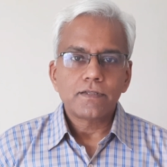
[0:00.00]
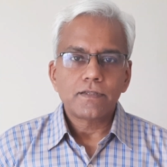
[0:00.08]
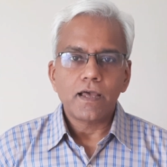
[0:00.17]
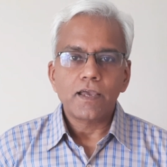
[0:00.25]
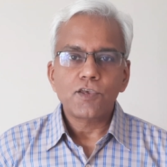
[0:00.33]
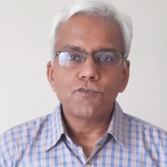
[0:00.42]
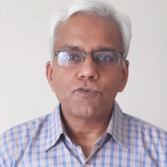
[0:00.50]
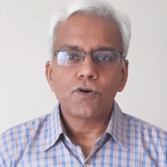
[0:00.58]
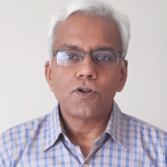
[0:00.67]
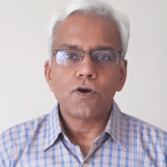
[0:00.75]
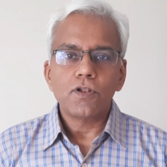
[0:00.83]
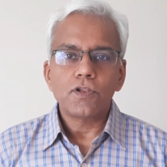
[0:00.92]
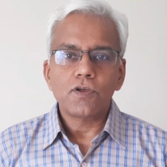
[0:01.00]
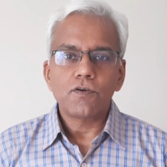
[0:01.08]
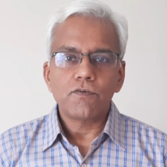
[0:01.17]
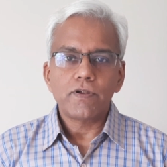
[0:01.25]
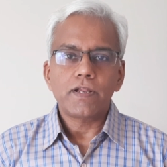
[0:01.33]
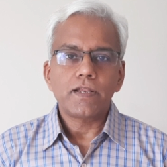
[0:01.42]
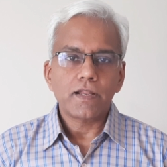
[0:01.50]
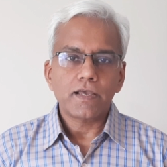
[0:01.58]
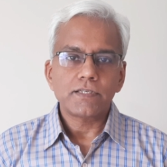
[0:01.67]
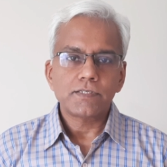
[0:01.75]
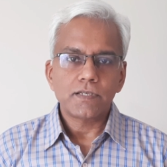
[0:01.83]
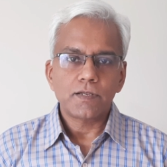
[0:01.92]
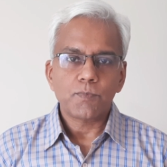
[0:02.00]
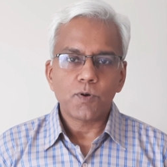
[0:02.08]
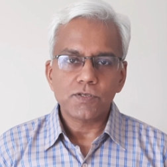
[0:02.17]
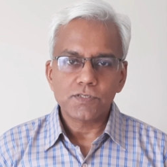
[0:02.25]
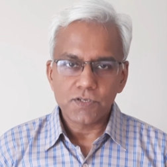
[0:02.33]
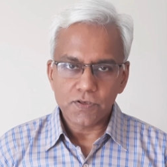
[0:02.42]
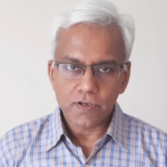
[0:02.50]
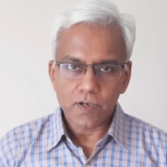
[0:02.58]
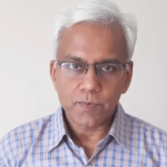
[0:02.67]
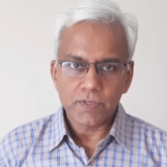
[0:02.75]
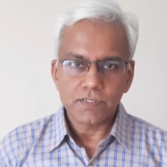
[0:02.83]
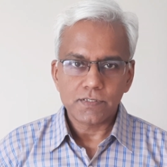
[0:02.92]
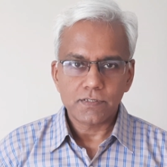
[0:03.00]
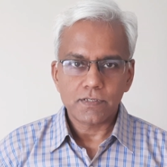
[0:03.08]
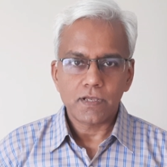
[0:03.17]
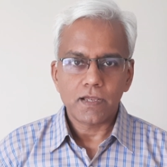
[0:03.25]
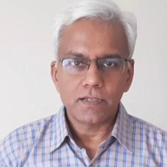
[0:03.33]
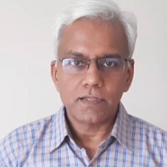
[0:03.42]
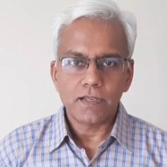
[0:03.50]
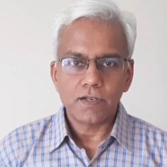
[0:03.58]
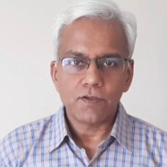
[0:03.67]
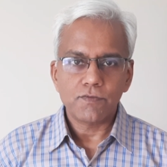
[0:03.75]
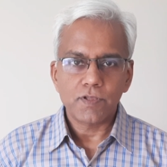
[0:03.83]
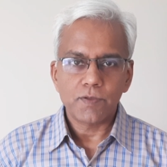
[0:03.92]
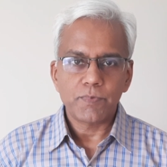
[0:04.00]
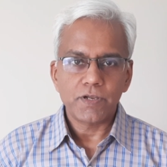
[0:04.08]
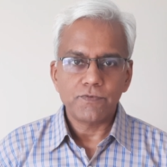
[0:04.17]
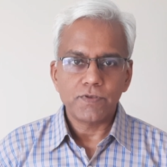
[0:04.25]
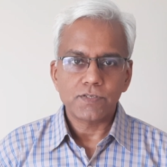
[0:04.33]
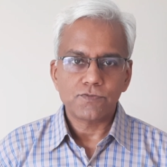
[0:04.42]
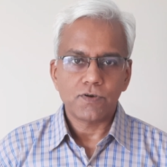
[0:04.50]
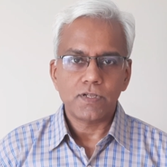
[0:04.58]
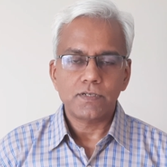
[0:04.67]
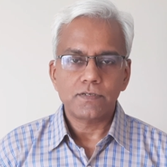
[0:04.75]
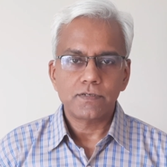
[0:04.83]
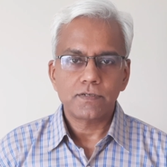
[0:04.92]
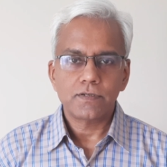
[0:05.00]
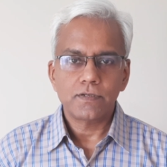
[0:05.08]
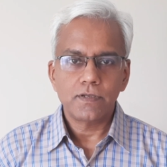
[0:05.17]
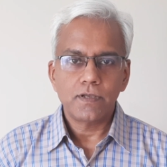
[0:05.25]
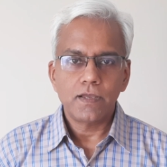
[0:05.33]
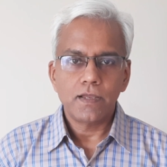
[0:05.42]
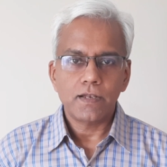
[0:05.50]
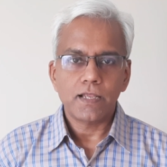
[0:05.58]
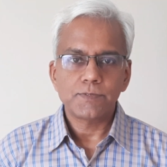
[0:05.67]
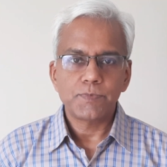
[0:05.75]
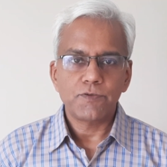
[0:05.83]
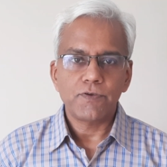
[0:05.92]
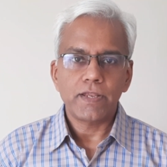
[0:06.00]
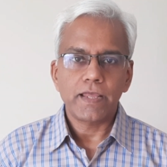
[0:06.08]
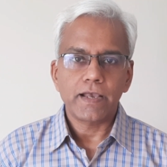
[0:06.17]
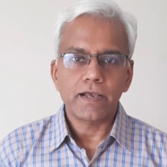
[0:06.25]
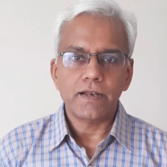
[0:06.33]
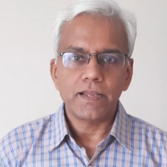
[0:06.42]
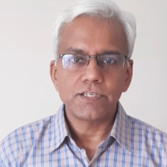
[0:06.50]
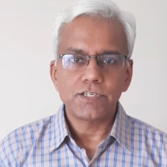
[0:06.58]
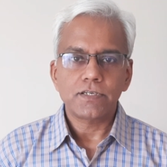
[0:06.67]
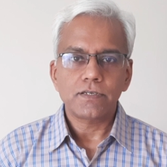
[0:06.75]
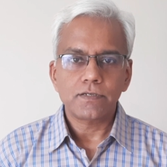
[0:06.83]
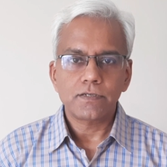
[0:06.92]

Thank you for all your very nice and positive comments at the end of the previous one. It has been very encouraging.